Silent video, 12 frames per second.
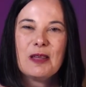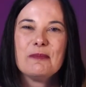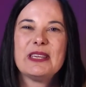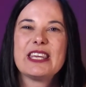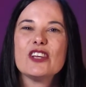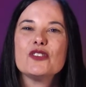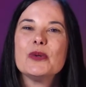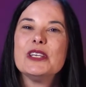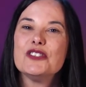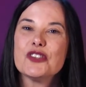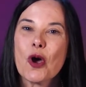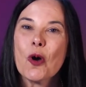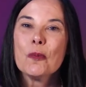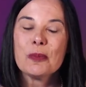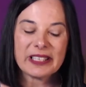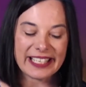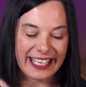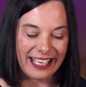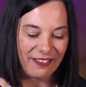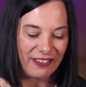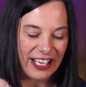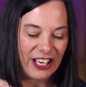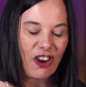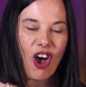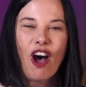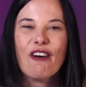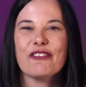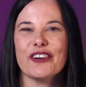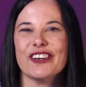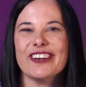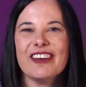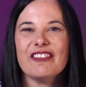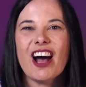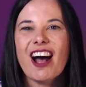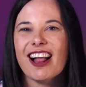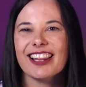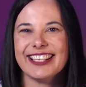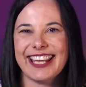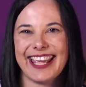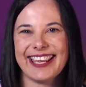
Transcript: because we don't believe in an offer of a holiday